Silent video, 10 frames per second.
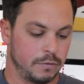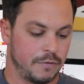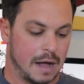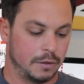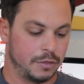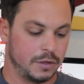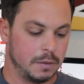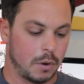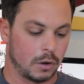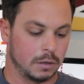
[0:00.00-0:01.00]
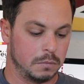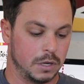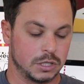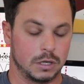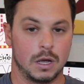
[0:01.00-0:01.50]
with valid theme park
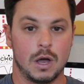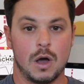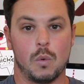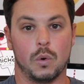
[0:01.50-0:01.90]
admission